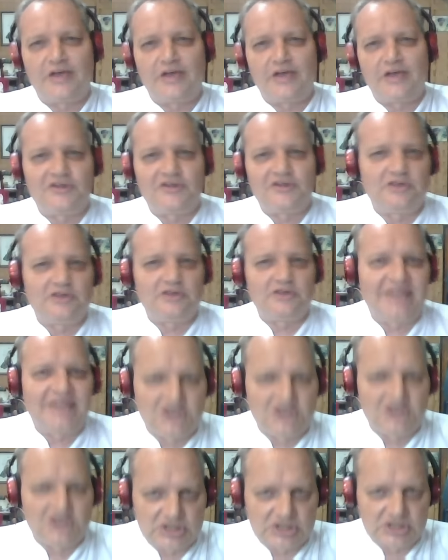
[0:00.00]
as an
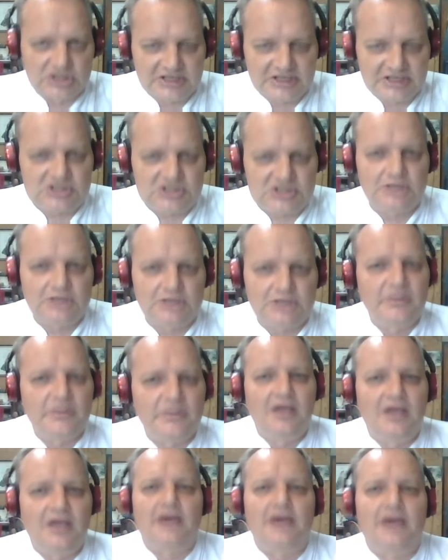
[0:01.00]
evangelist.
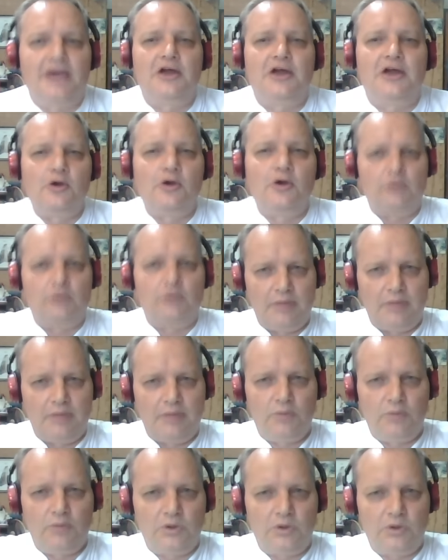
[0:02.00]
And I don't
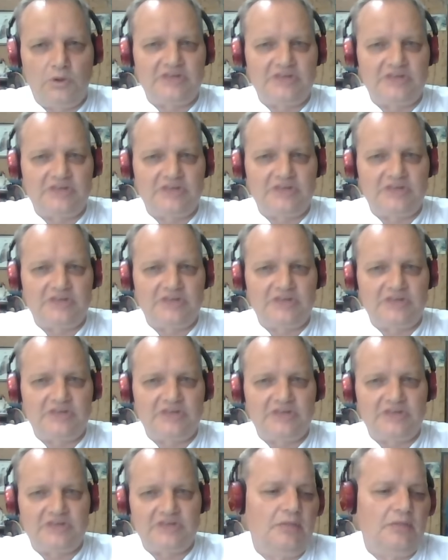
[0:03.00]
remember what he
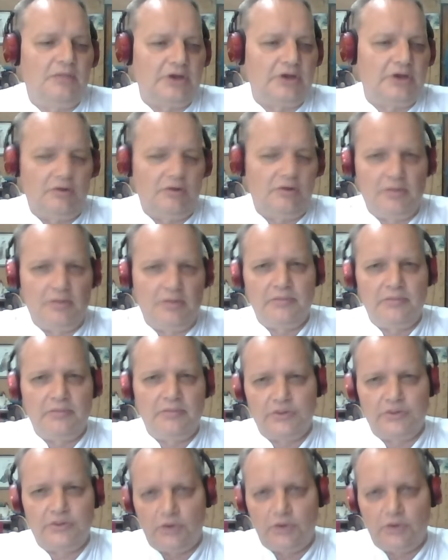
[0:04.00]
said, but I remember
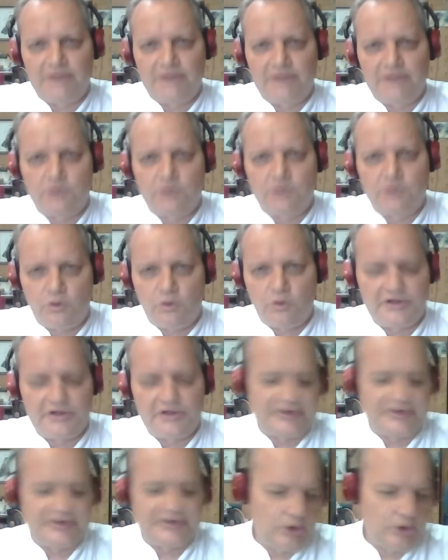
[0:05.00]
that whatever it was, I
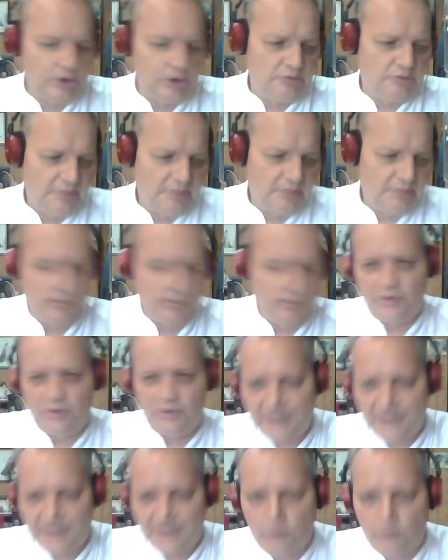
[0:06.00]
couldn't remember what
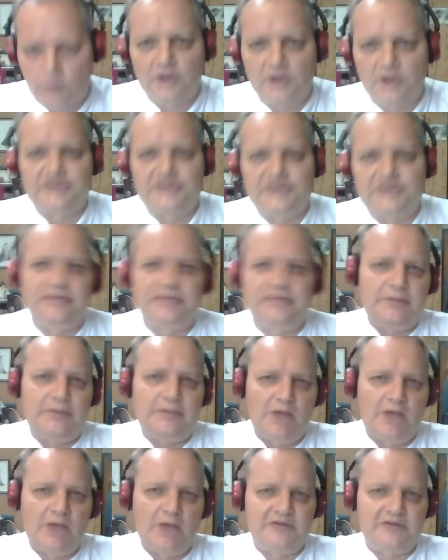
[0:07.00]
that was. He, he
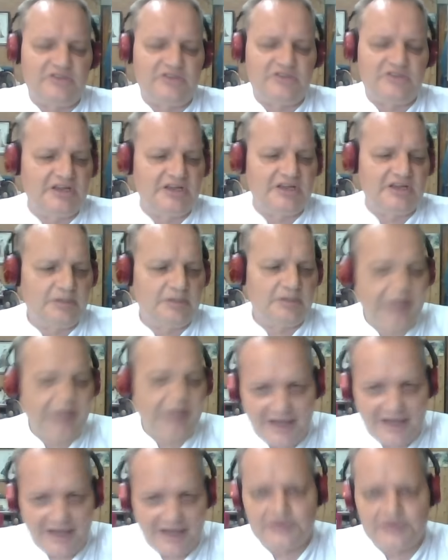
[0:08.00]
might have said a uh,
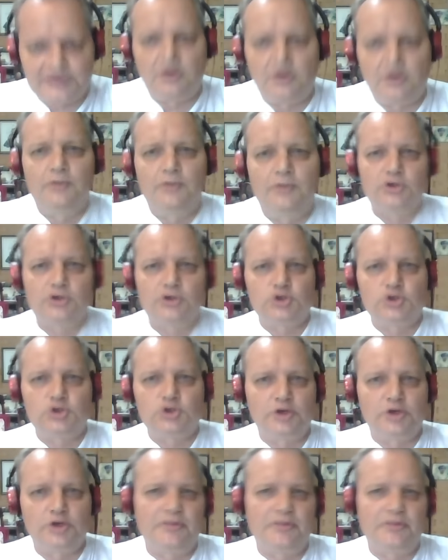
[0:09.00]
pastor, I'm not
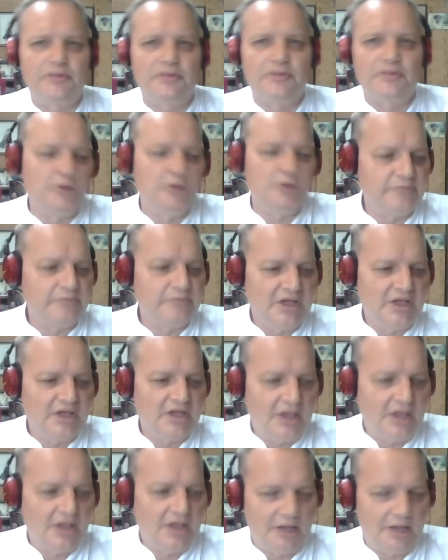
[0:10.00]
sure. At the moment,
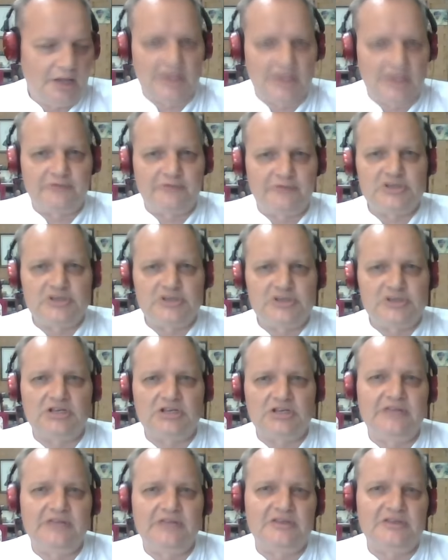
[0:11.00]
I'm
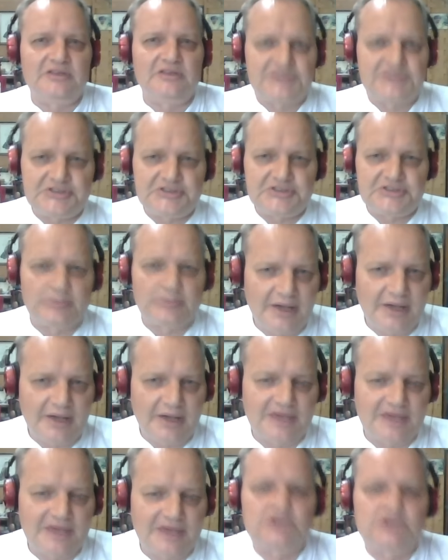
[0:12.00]
unofficially the assistant
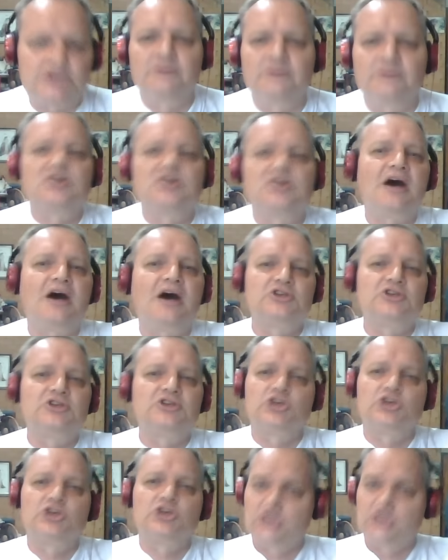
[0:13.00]
pastor of a Thai
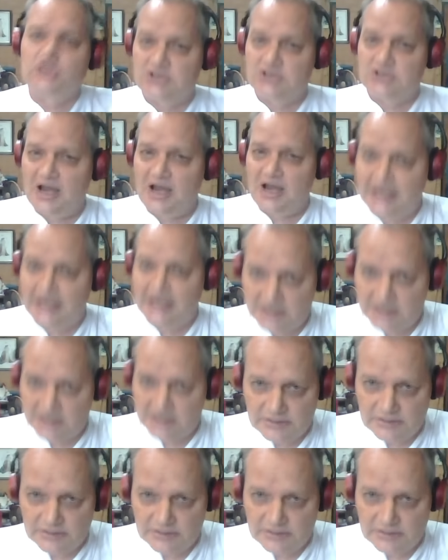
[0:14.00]
church in Thailand.